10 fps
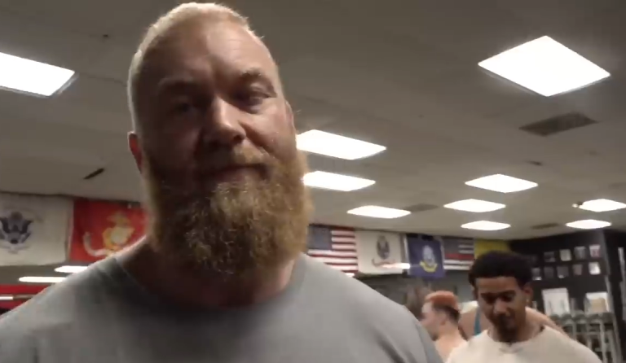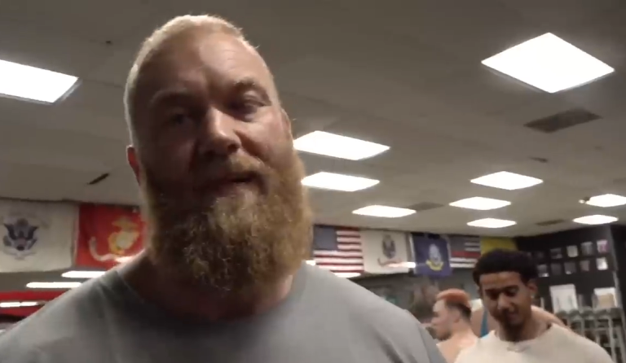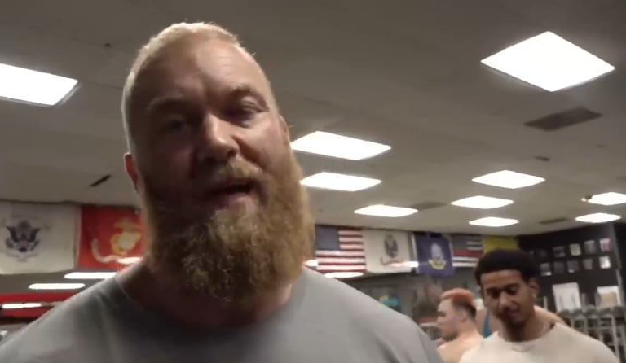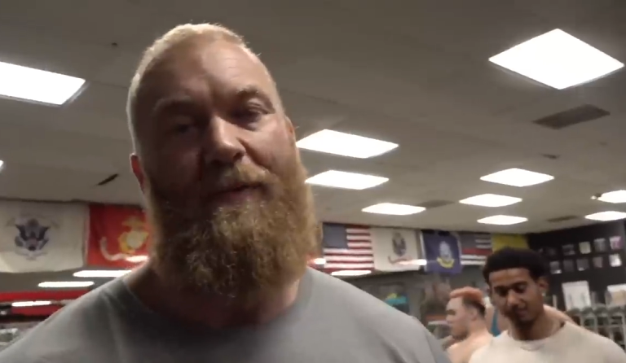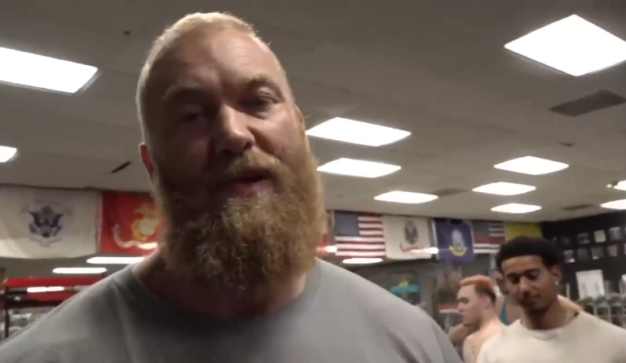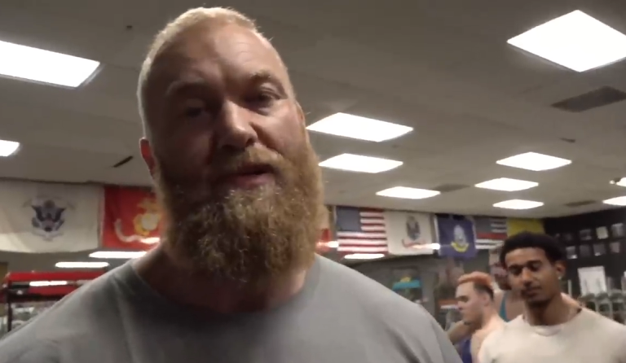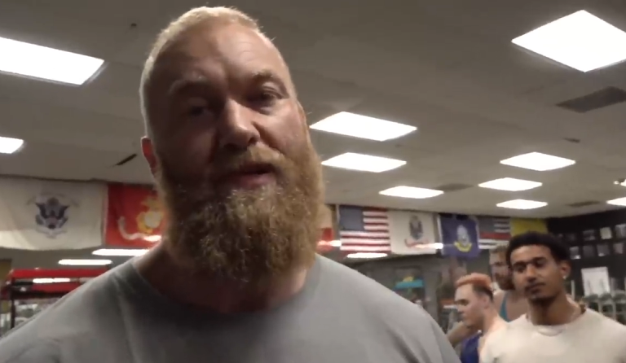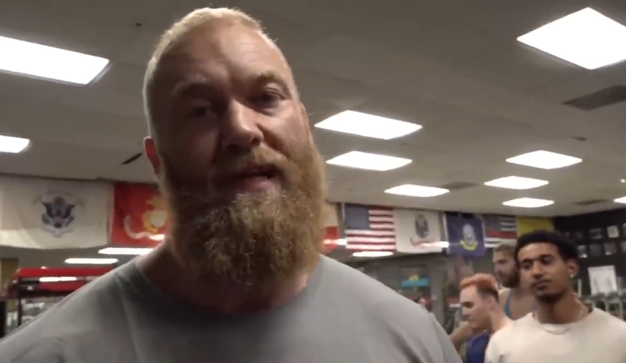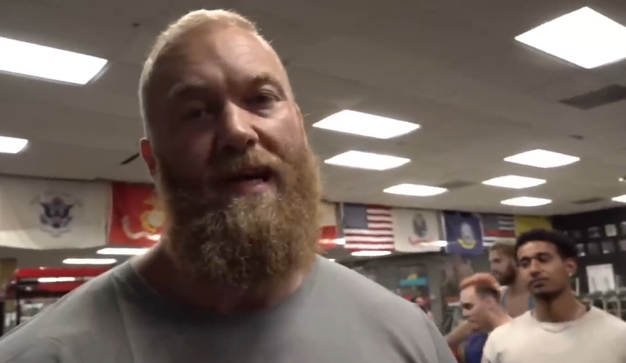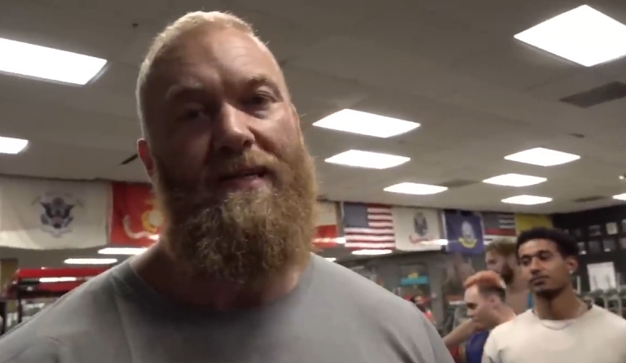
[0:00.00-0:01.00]
Speaker 1: I appreciate
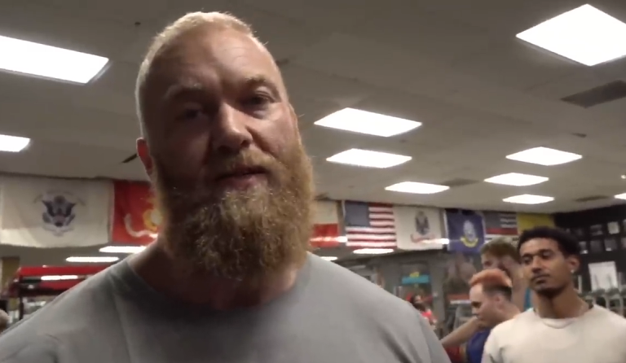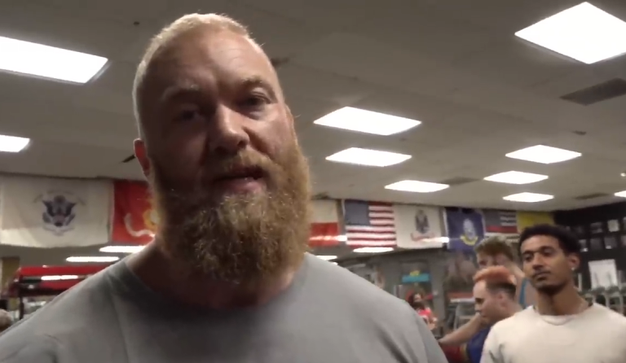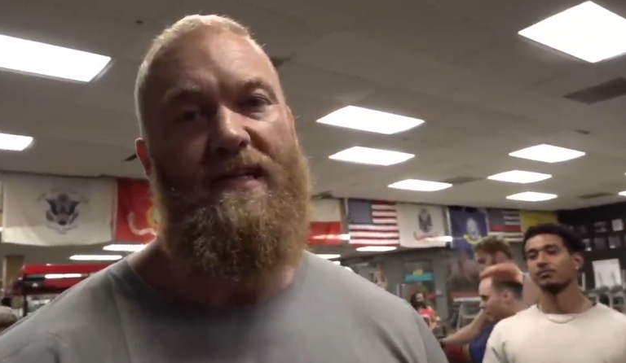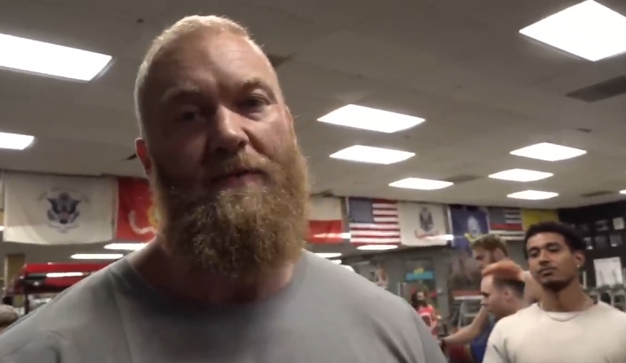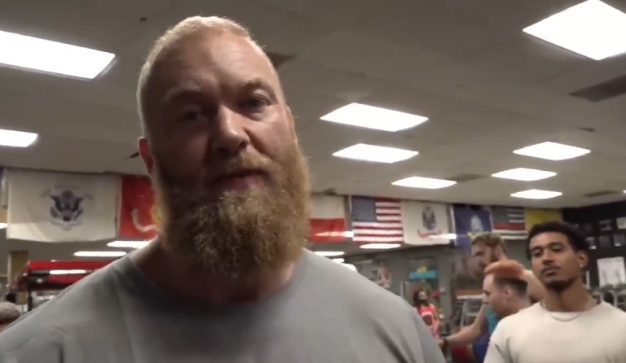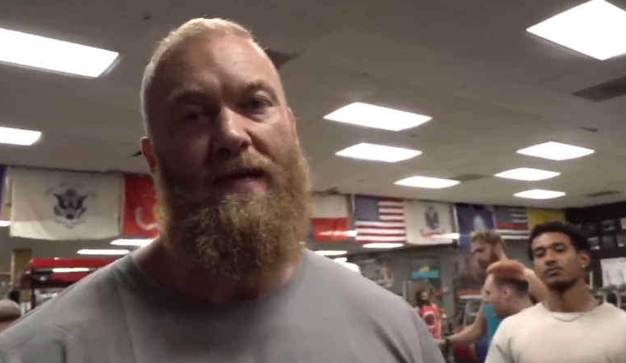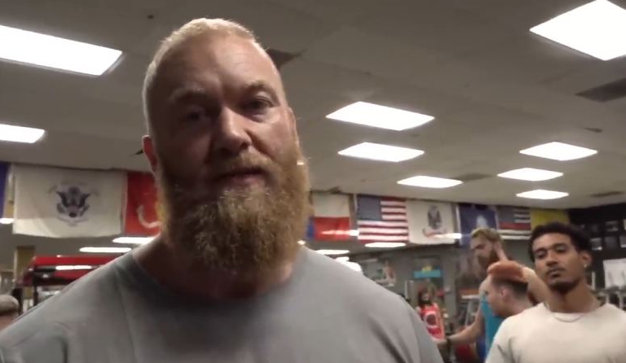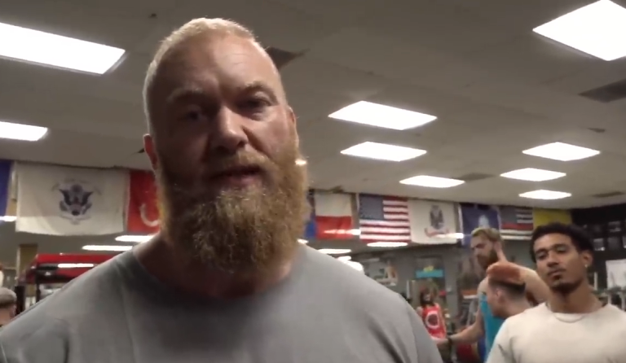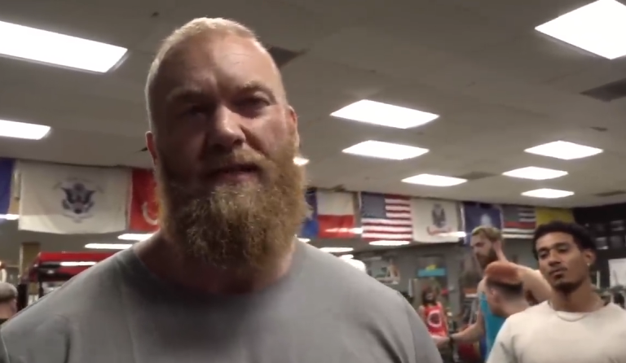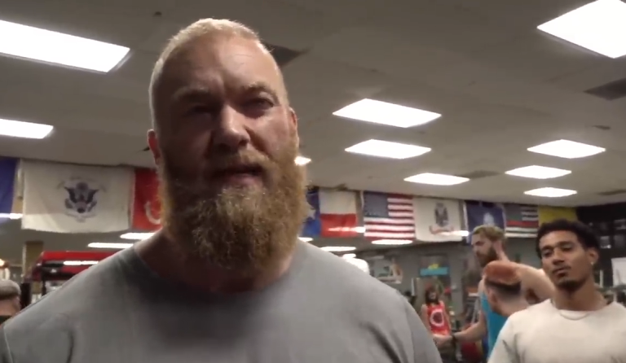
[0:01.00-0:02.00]
you guys. You guys are the
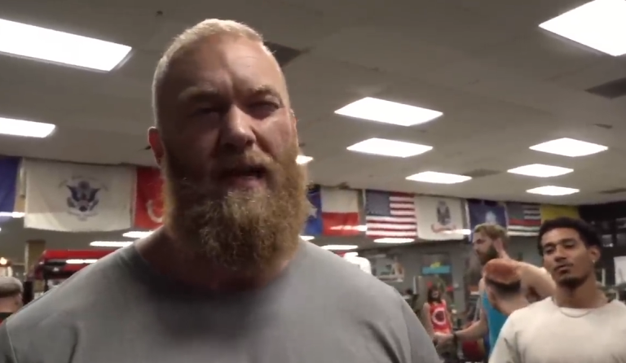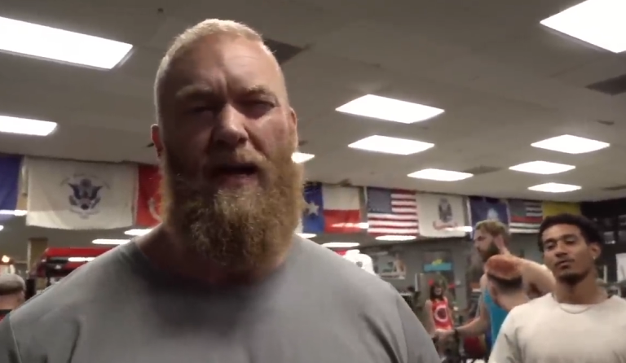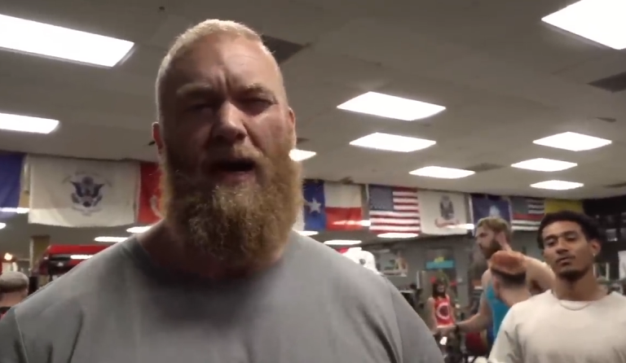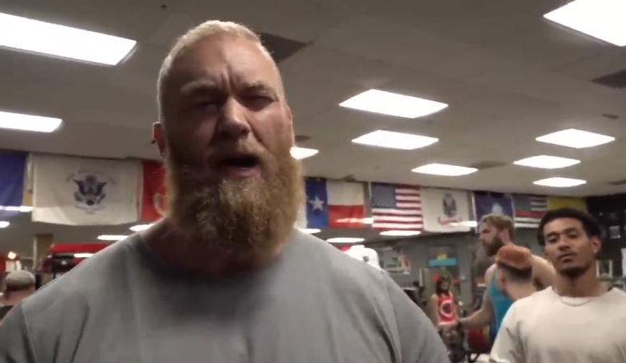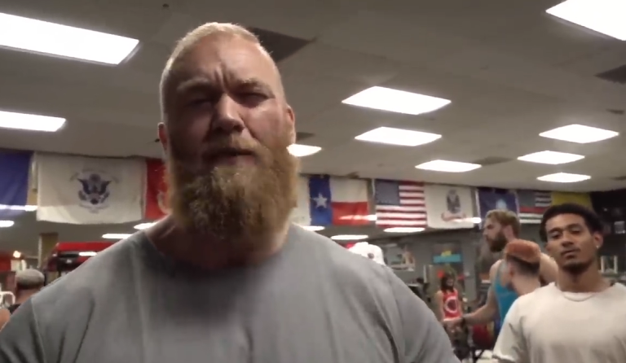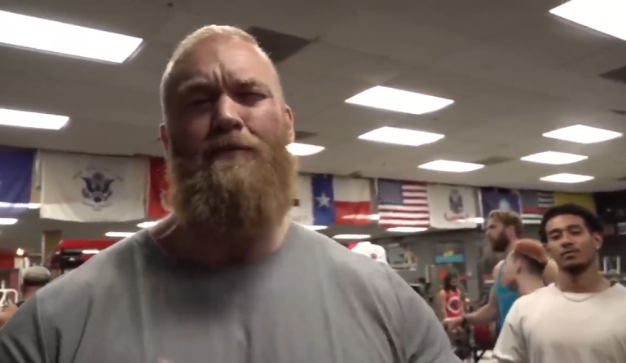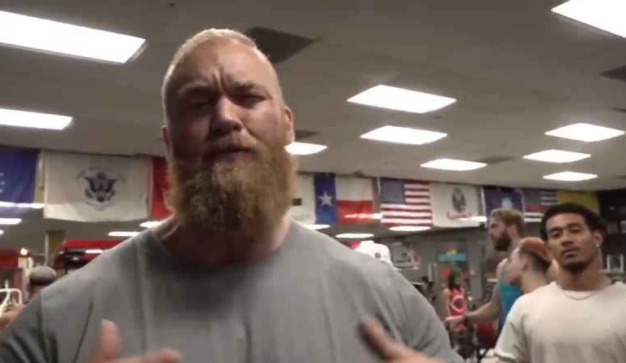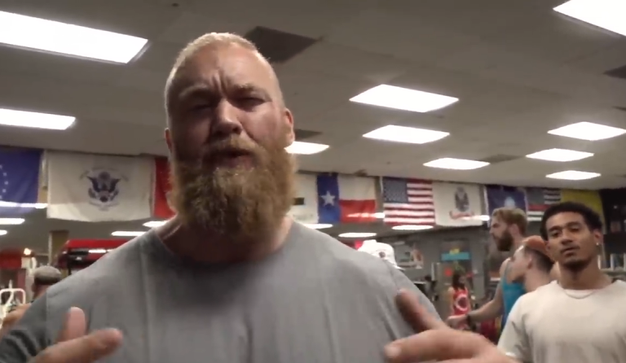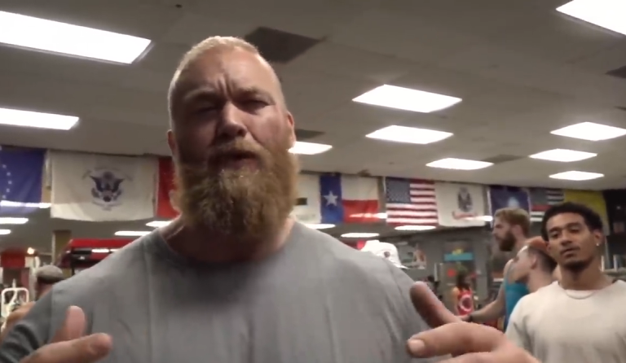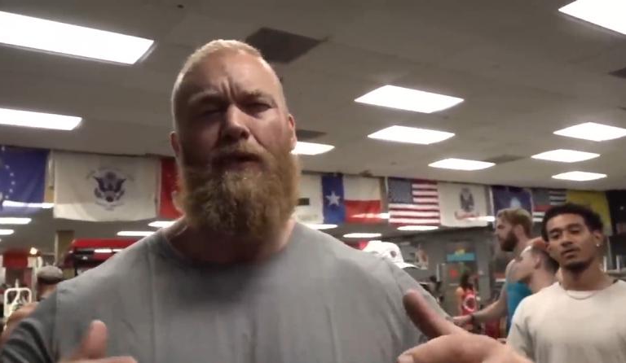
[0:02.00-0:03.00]
best. Such a
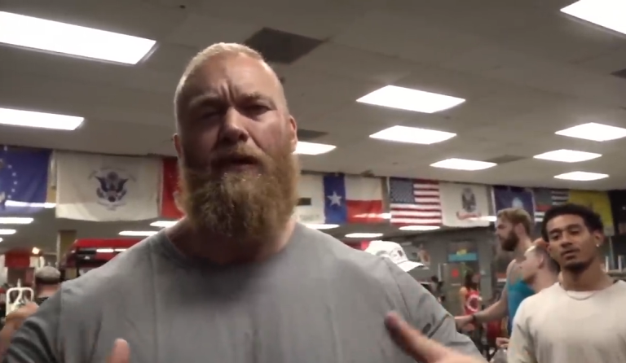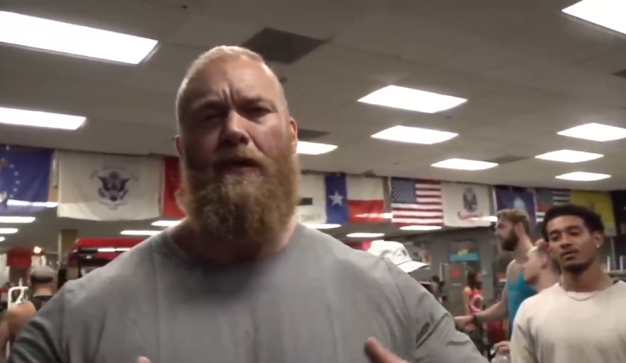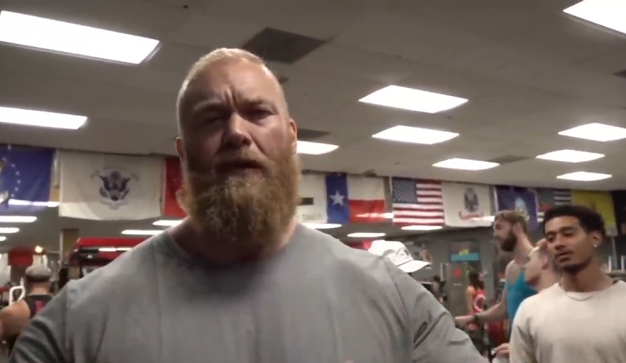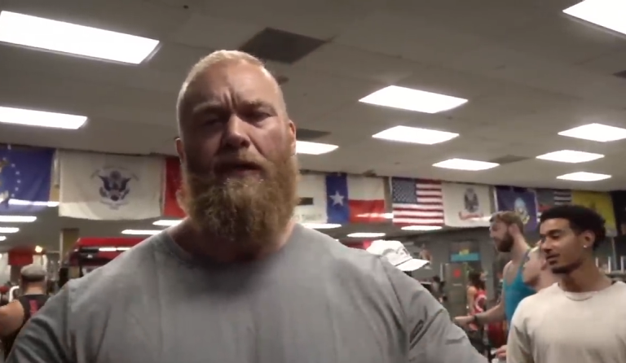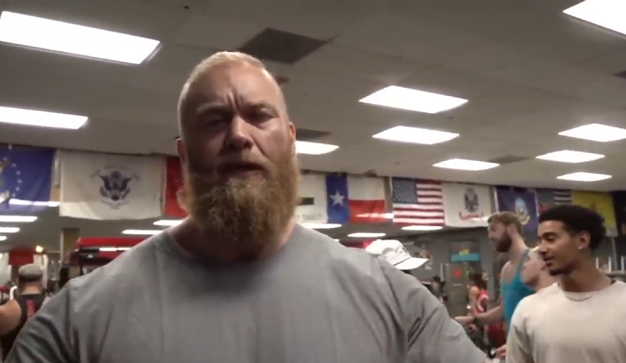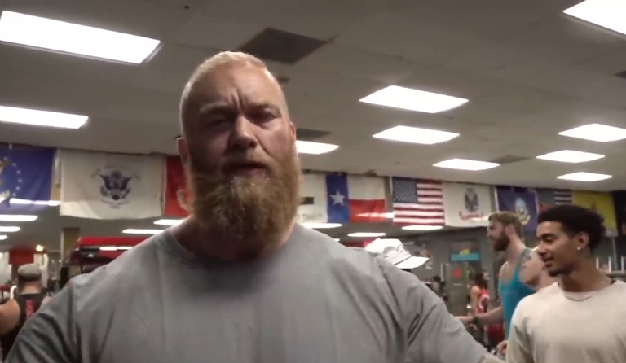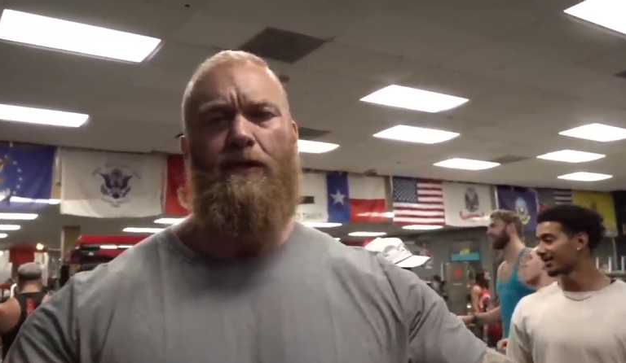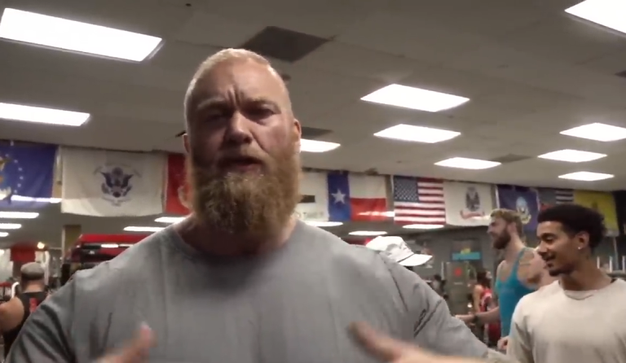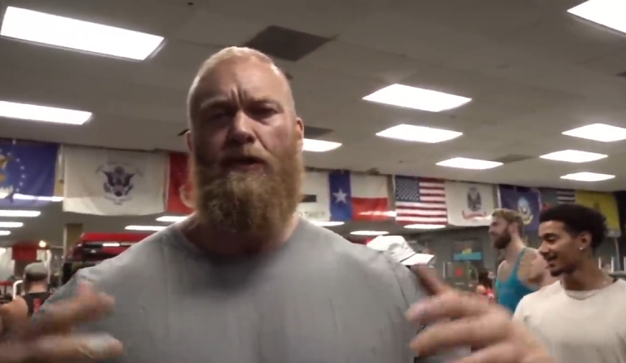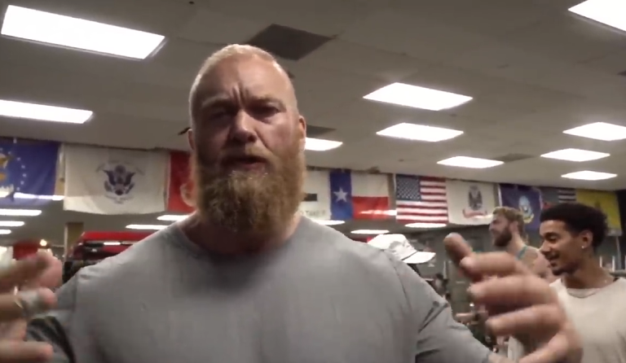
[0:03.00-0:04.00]
humble,
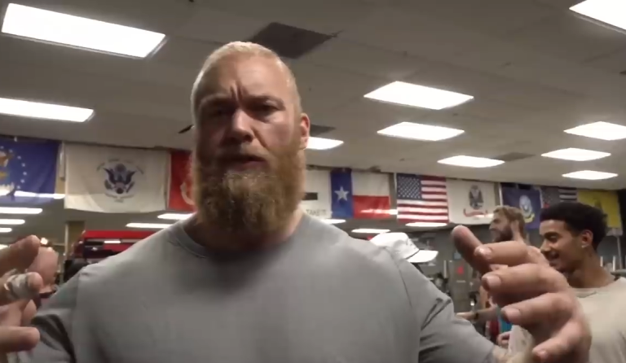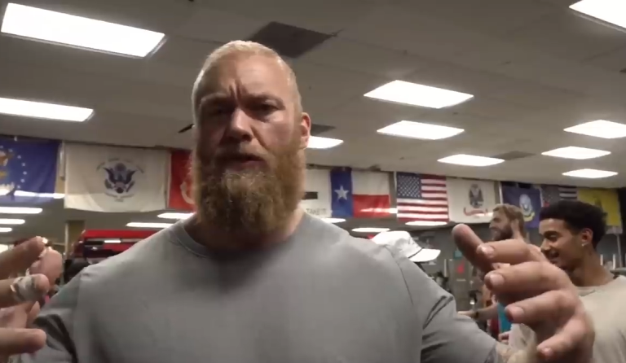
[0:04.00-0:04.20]
good,